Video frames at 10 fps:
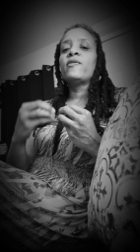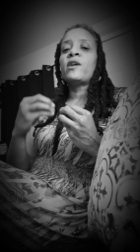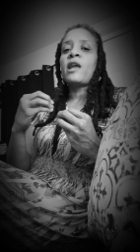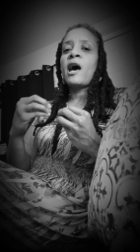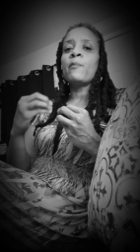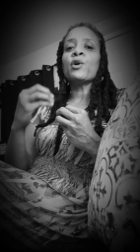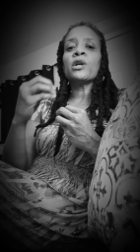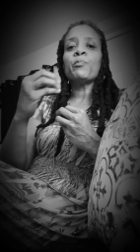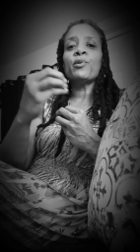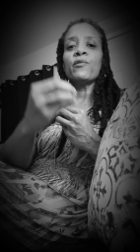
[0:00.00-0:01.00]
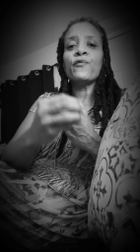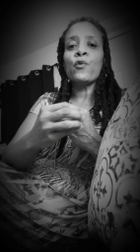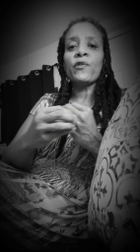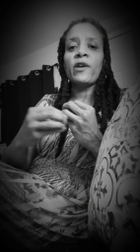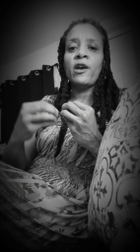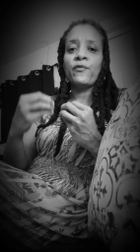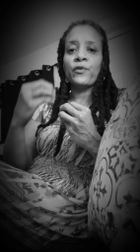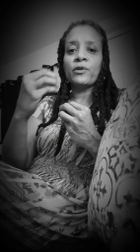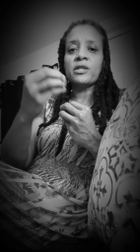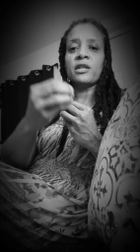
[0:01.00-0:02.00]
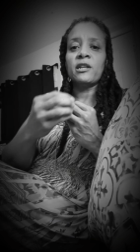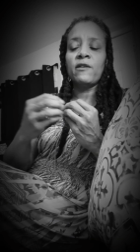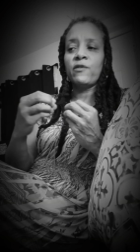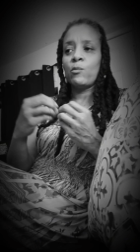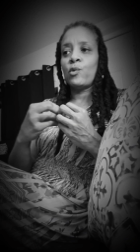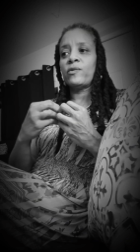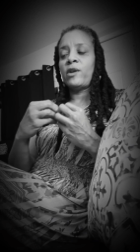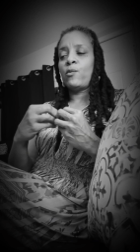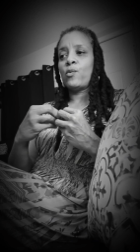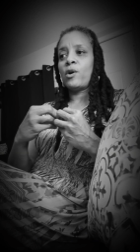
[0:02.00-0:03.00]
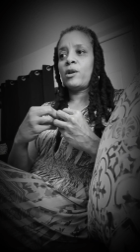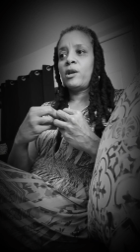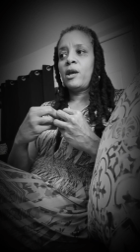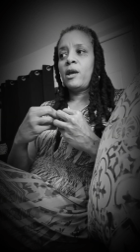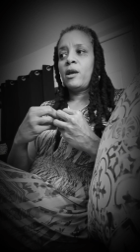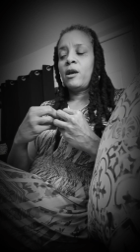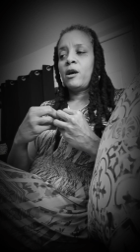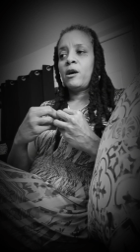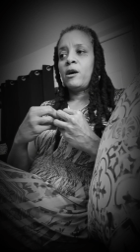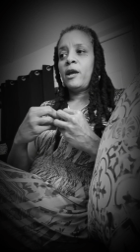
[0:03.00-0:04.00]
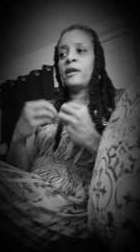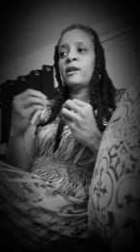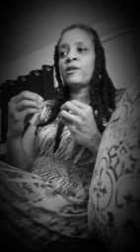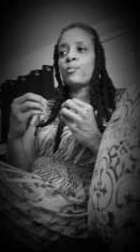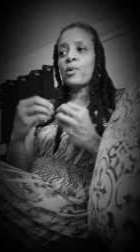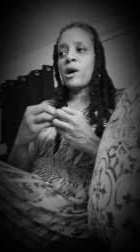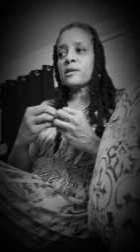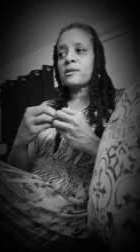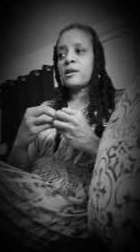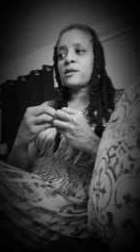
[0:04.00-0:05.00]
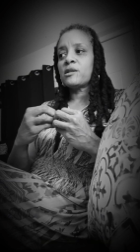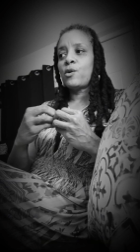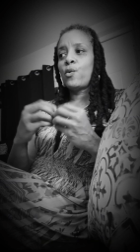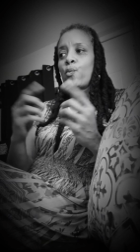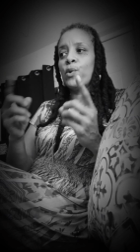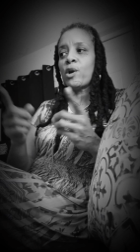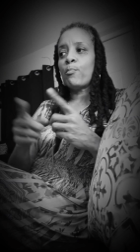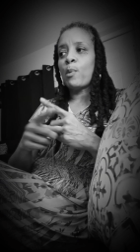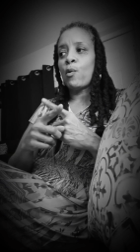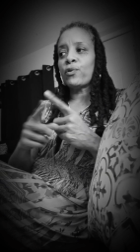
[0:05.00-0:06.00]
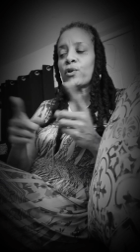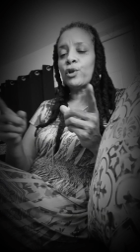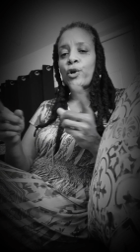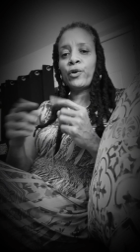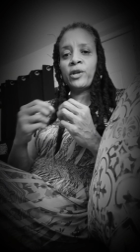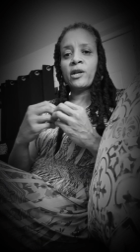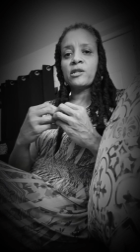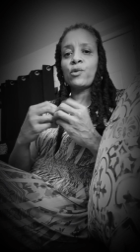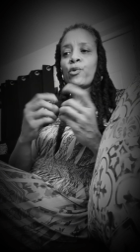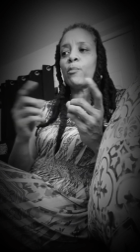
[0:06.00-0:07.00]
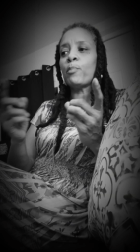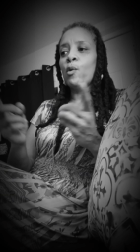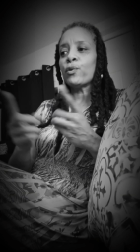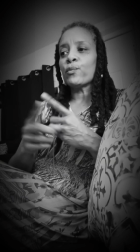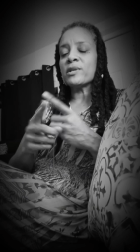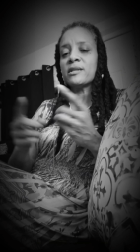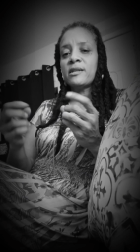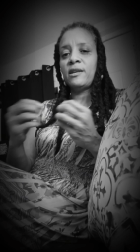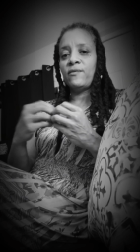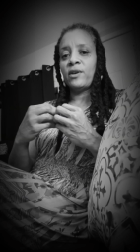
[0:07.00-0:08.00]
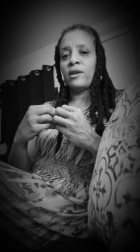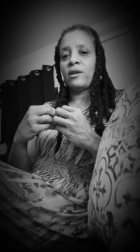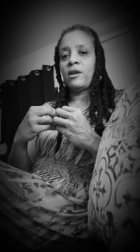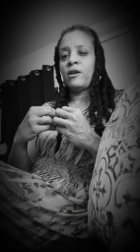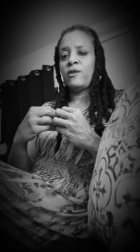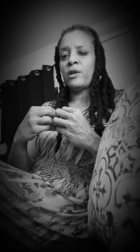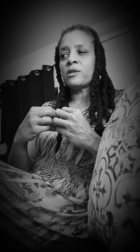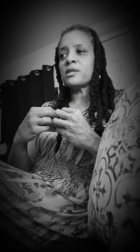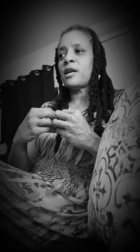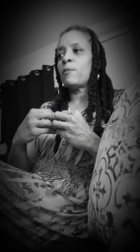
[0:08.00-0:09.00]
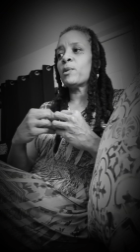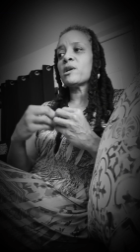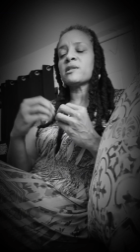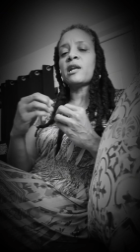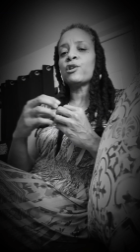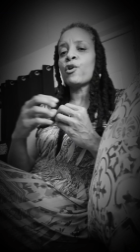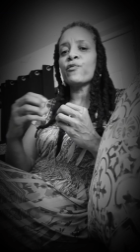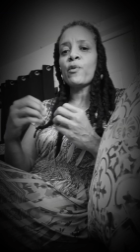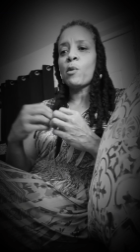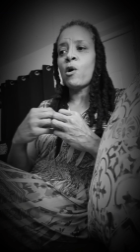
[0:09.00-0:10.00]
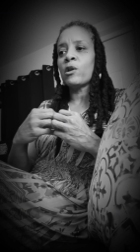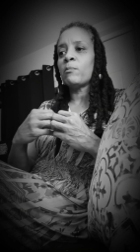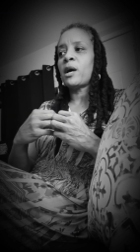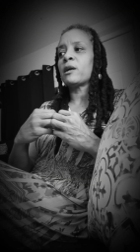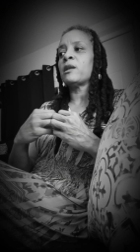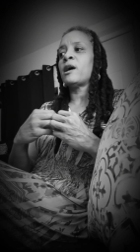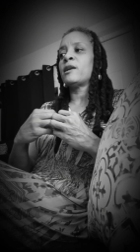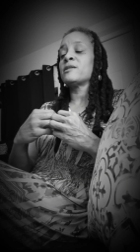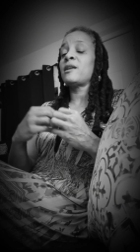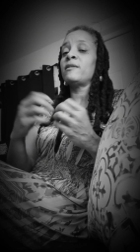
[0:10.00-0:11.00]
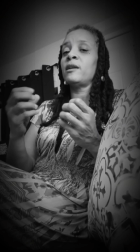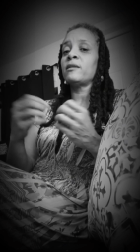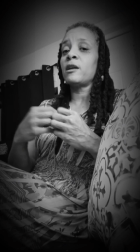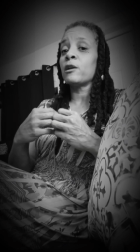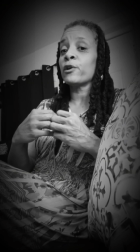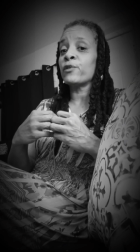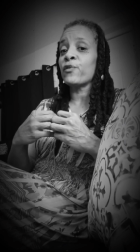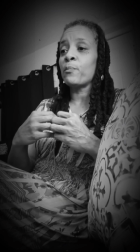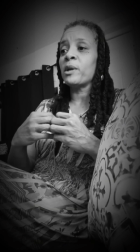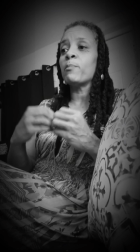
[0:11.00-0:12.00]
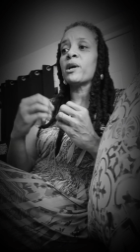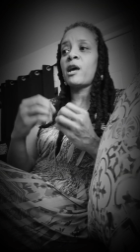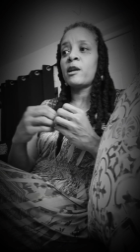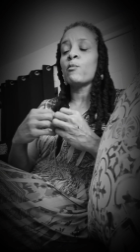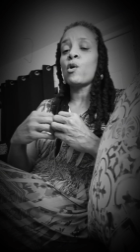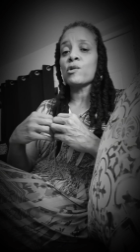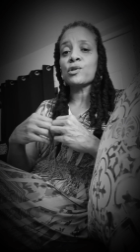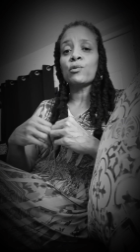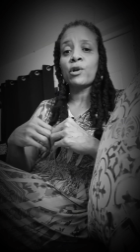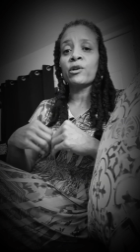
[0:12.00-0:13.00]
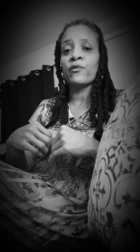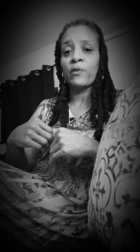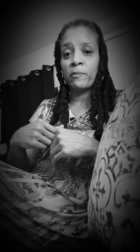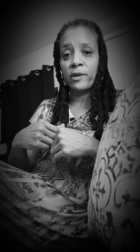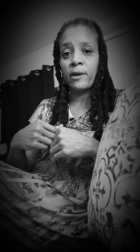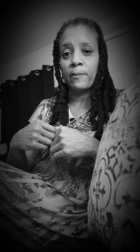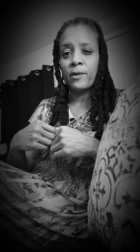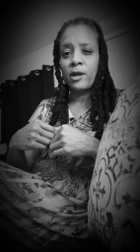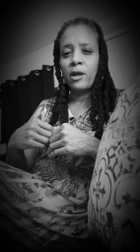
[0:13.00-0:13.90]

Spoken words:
then I'm going to put forth effort to give them what they want. And in the process, we are both learning. So we're both receiving. You understand? Because I learn from all of my clients. They think they're learning from me, but I am also learning from them.